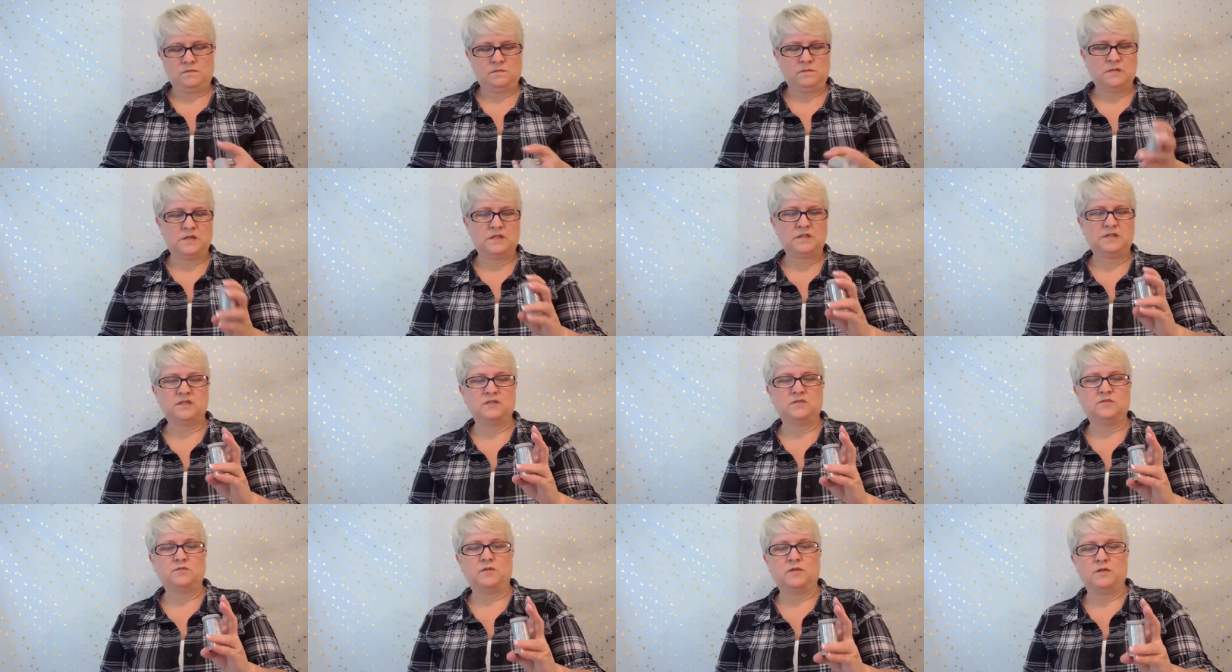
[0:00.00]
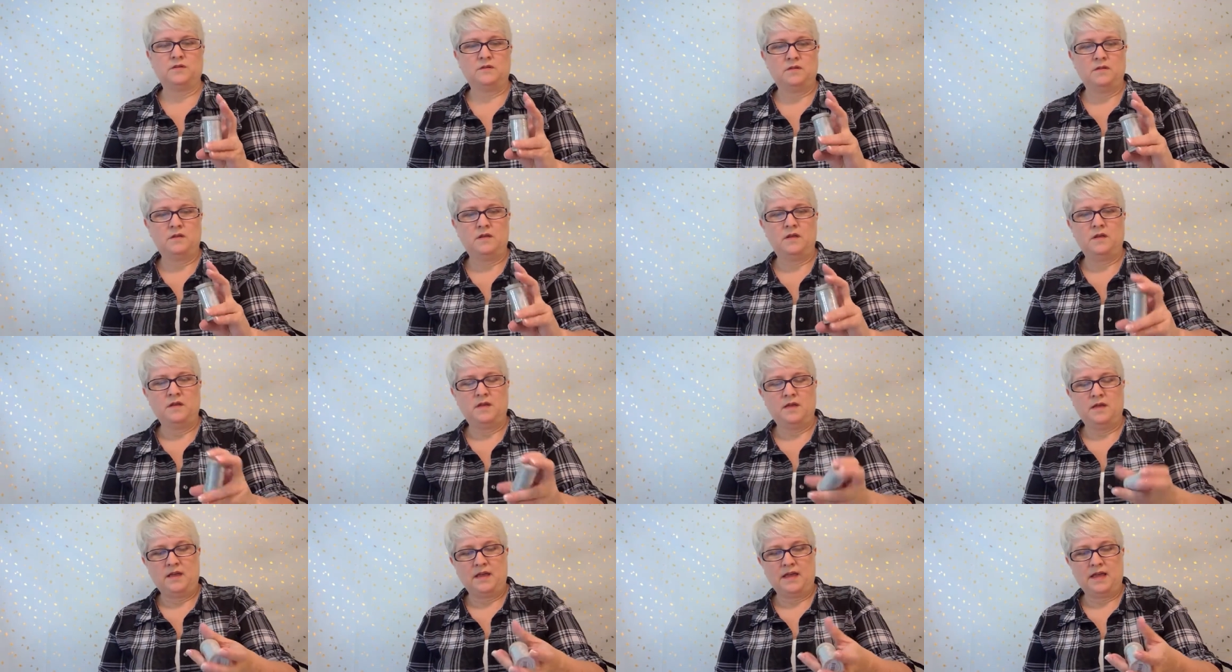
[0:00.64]
That's this one.
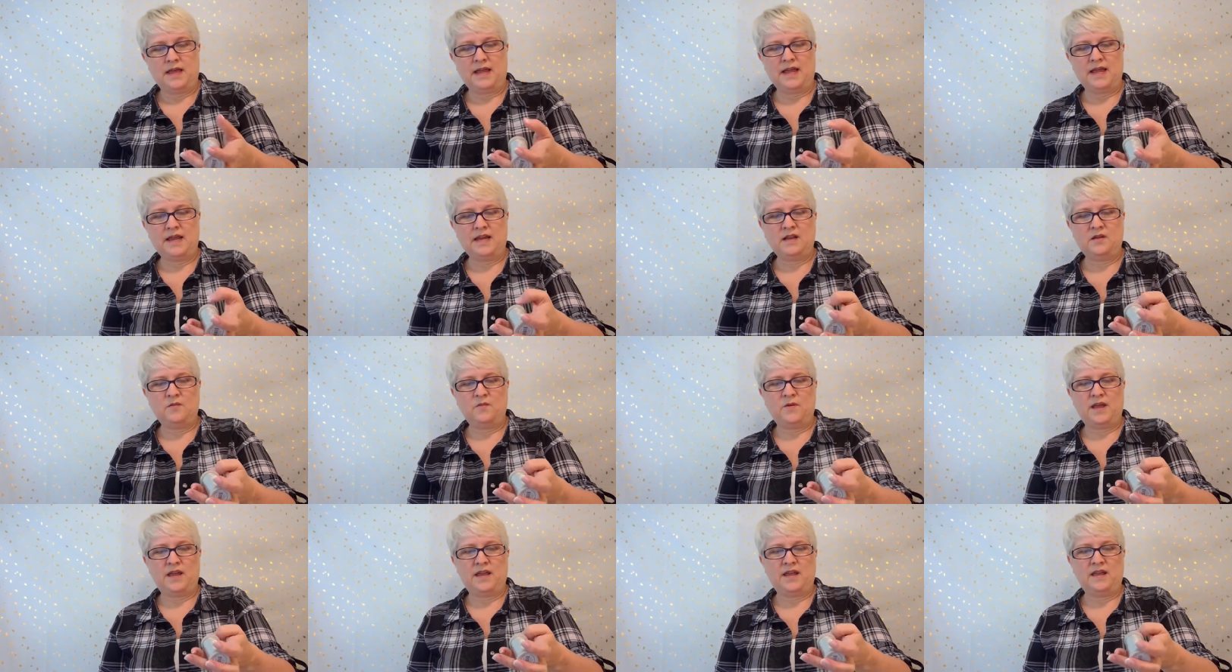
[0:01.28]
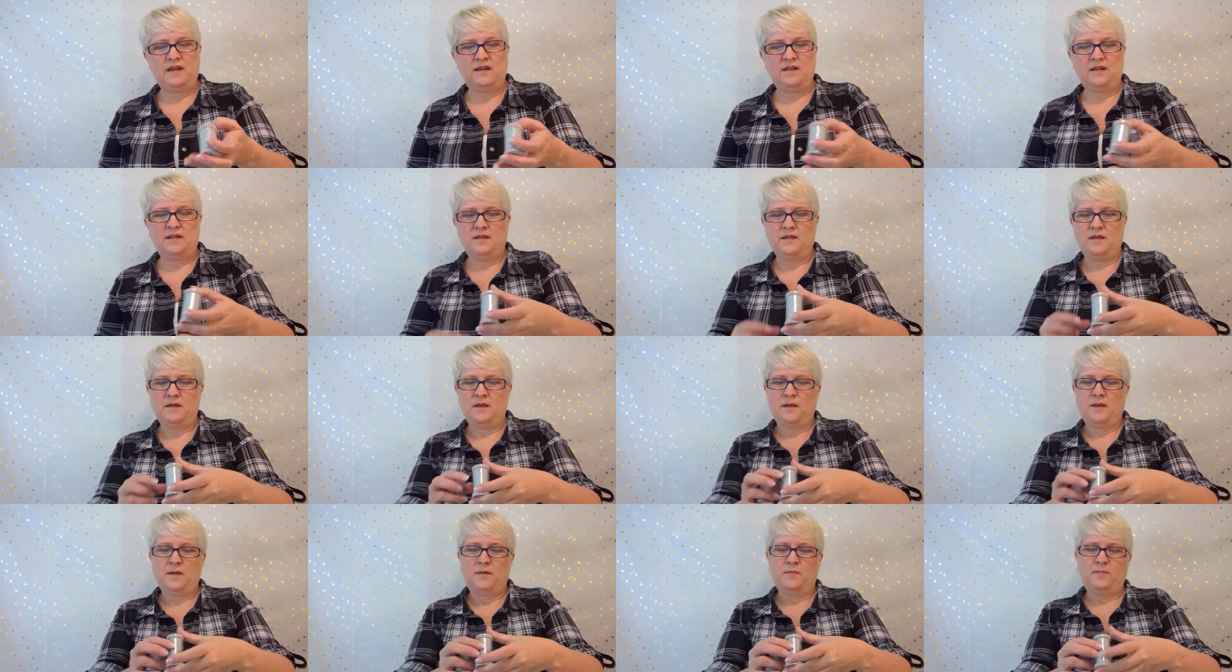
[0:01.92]
80 weight
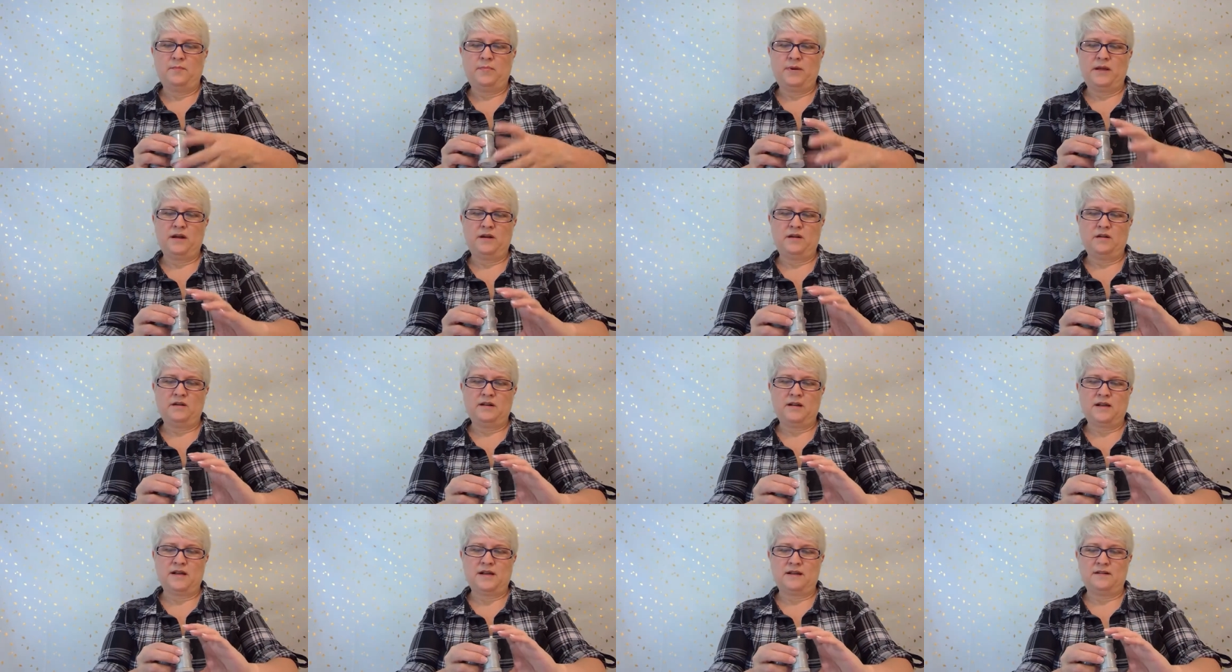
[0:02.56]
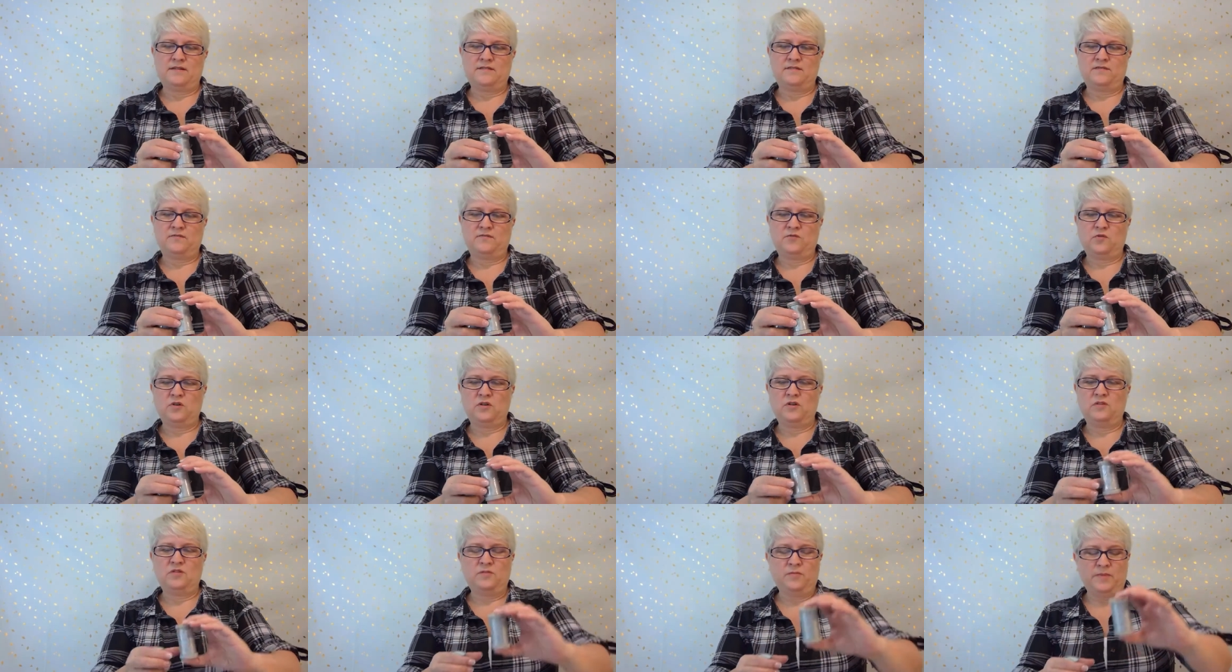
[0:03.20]
paracotton, cotton
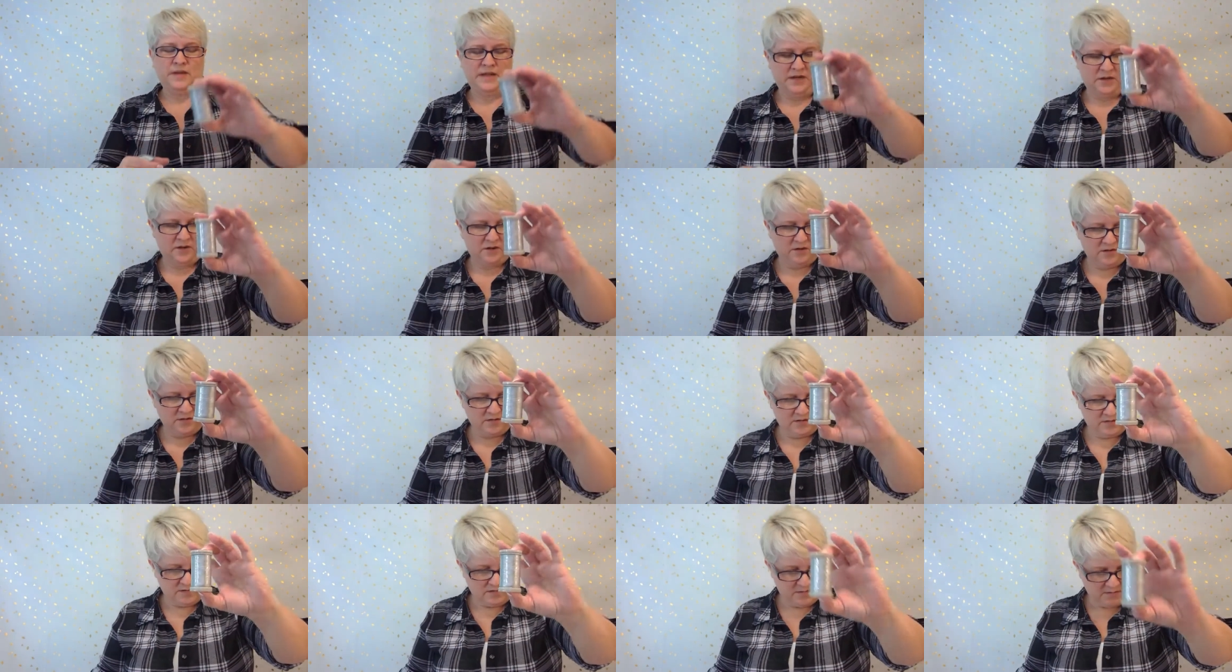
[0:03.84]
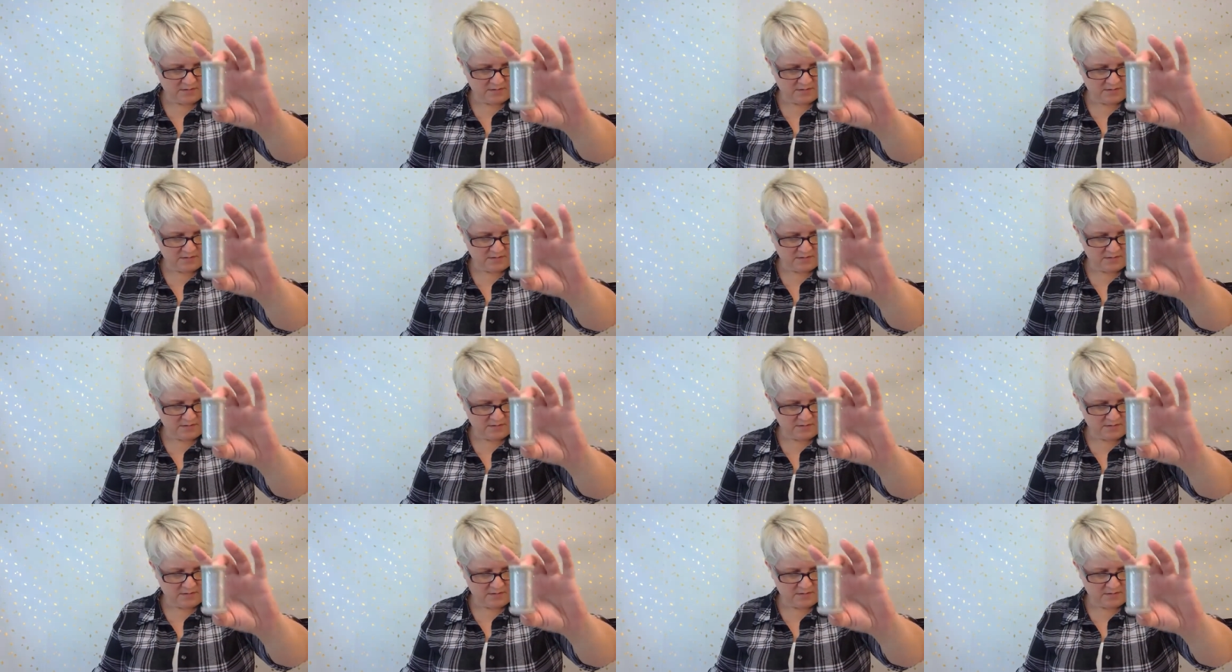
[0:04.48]
400 meter